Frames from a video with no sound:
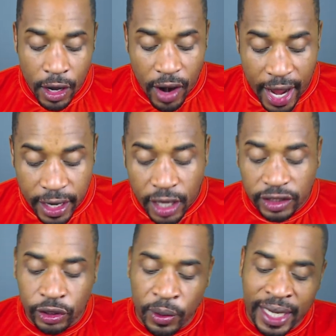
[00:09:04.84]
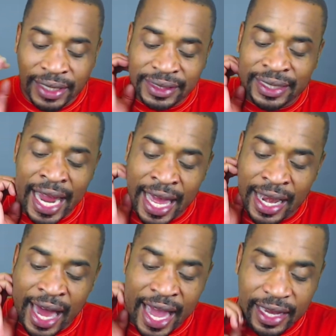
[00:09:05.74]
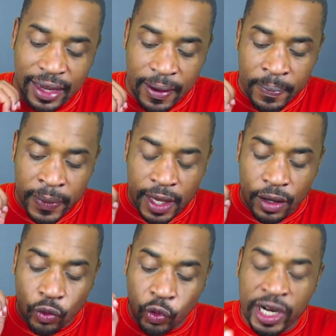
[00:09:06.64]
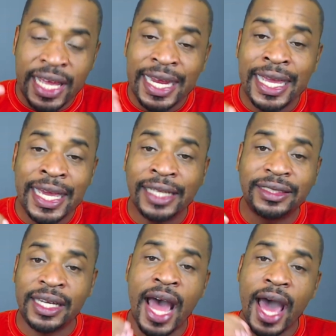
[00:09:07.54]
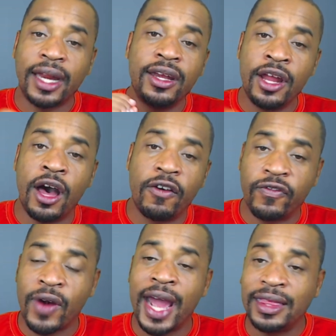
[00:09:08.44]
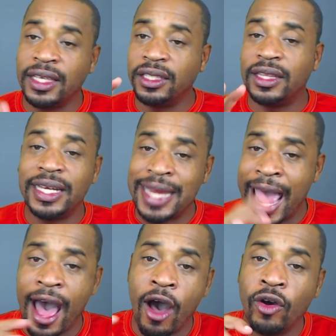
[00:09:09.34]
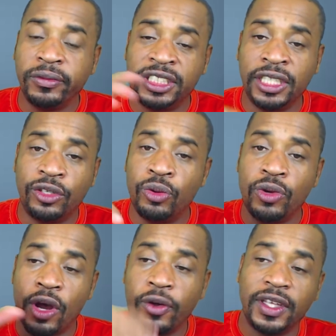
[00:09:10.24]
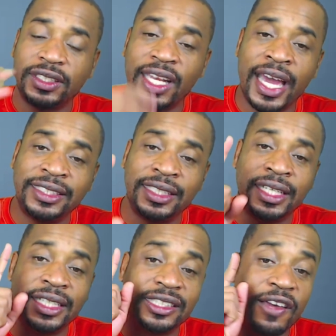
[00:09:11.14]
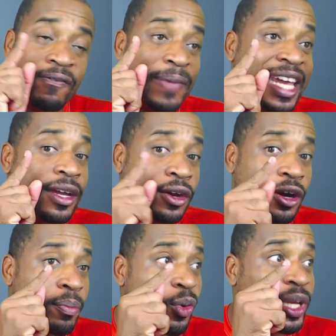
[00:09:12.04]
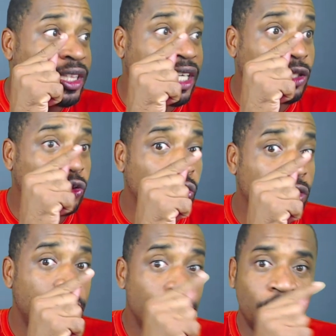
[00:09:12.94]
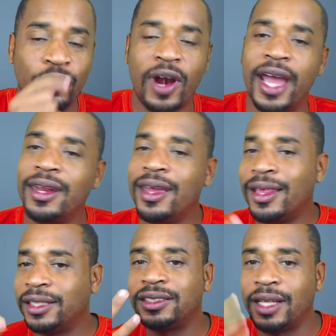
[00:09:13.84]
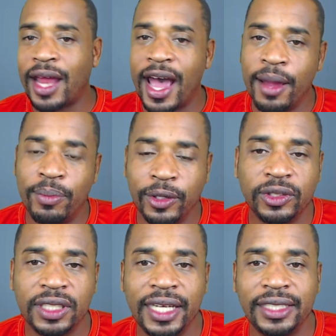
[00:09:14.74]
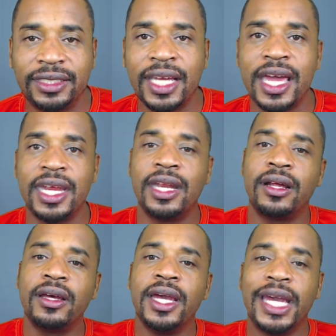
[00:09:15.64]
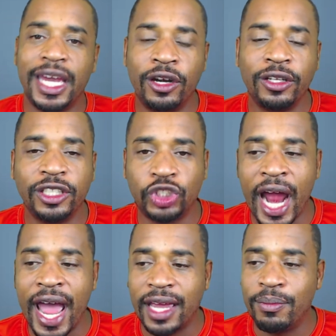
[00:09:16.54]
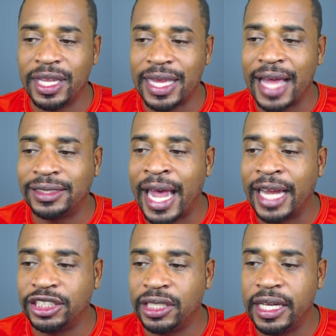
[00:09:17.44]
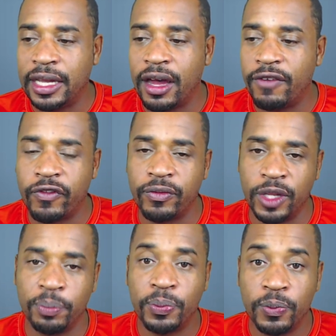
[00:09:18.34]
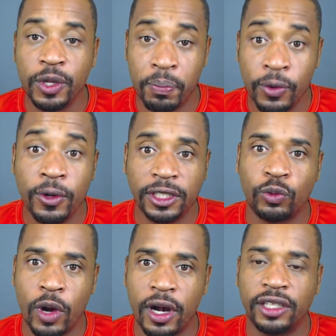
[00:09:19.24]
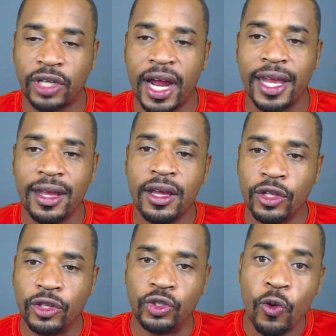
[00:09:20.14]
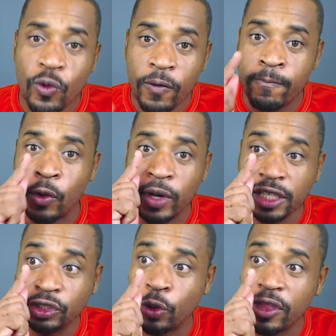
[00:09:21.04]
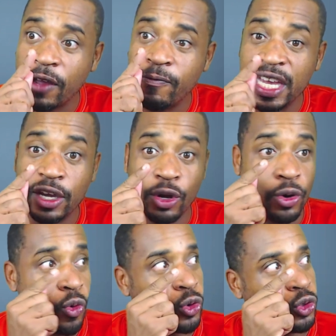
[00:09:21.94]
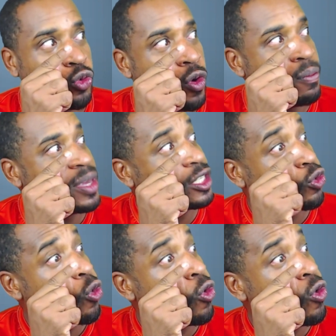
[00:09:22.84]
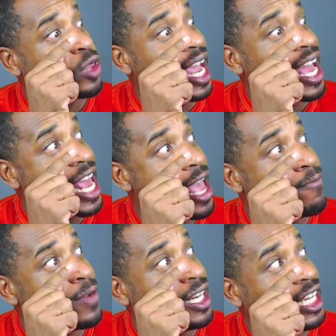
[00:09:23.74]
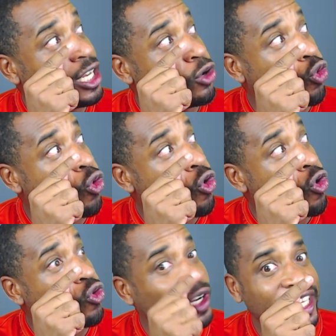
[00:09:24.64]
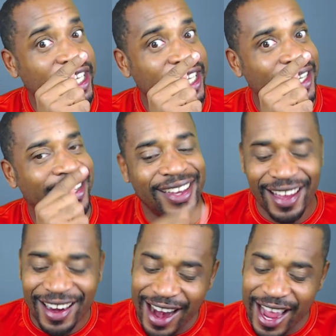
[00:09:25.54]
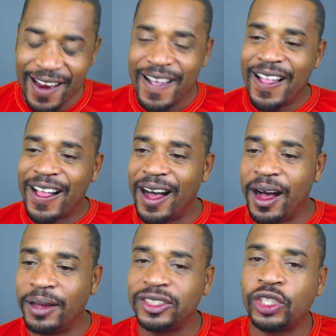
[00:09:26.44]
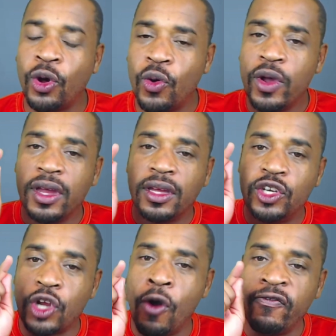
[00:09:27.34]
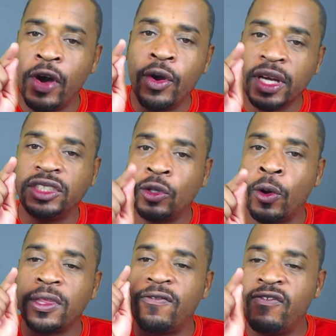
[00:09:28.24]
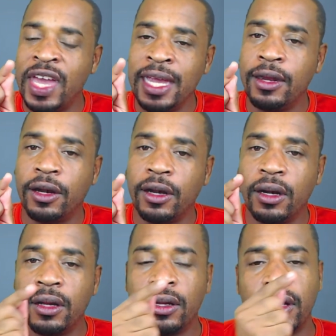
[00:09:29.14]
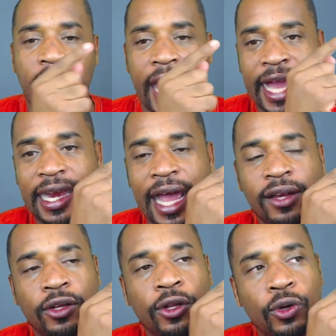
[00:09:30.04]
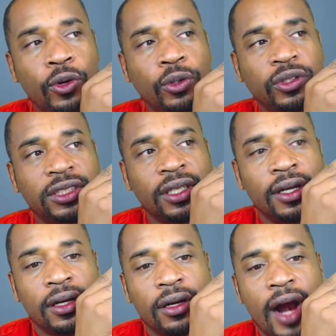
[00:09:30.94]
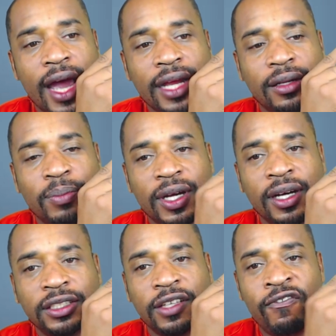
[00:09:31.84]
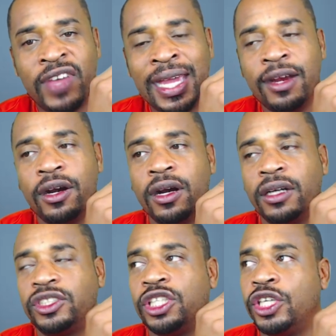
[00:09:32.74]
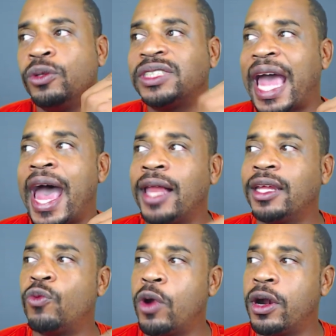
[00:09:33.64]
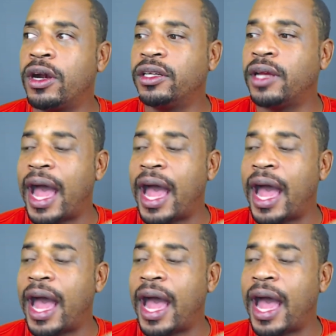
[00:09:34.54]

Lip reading: right? So he's saying, like, reading is not enough, right? The Tao of Jeet Kune Do, this lesson is the finger pointing to the moon, right? That's the line Bruce Lee said in Enter the Dragon, but that's actually the Buddha's words, right? Don't focus on the finger or you will miss all that heavenly glory, right? So don't focus on the finger and lose, right? Because the finger, to use Alan Watts'